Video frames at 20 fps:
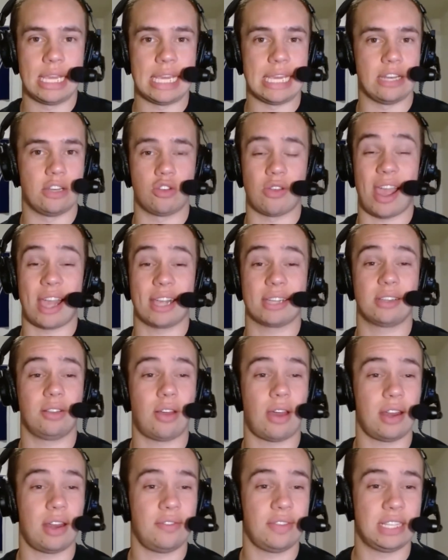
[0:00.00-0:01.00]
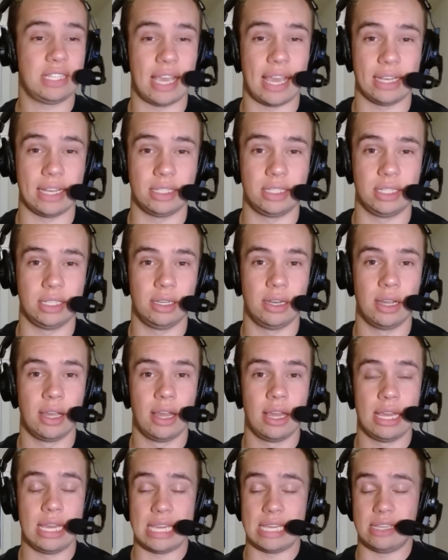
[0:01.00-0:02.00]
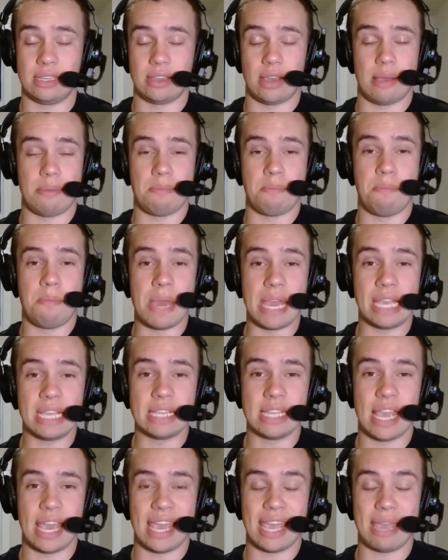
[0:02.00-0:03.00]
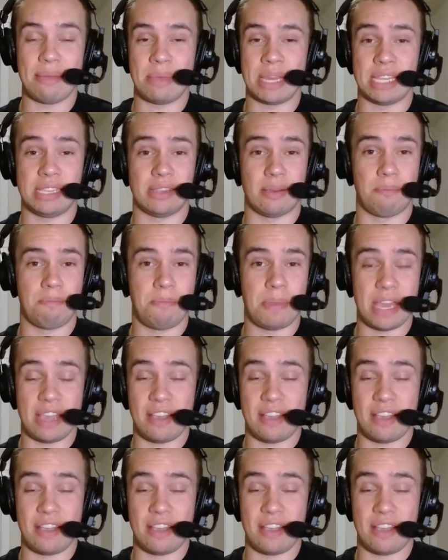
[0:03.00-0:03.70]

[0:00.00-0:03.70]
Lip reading: He attracts a lot of attention. He's a big name. He's